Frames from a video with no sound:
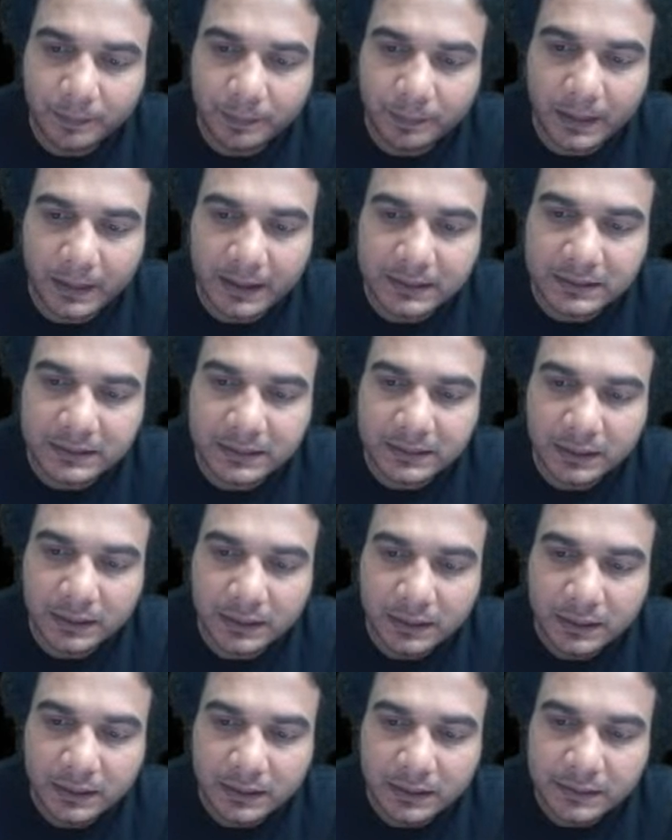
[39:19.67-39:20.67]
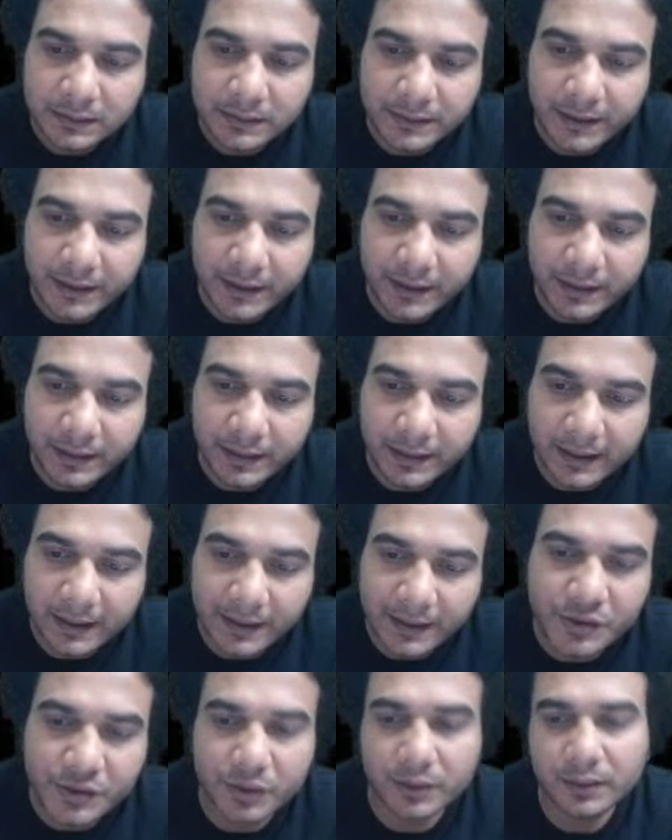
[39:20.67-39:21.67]
plus c
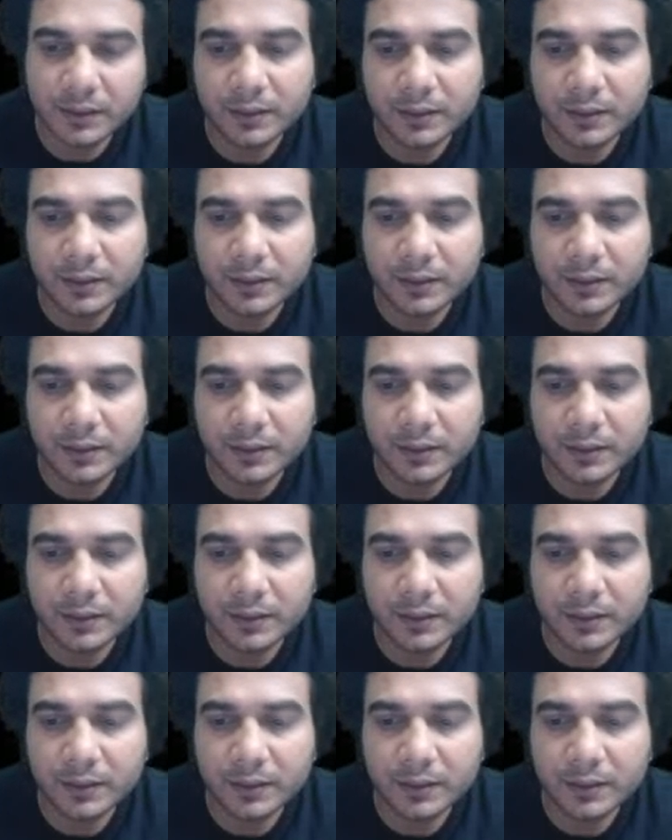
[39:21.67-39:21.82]
dash.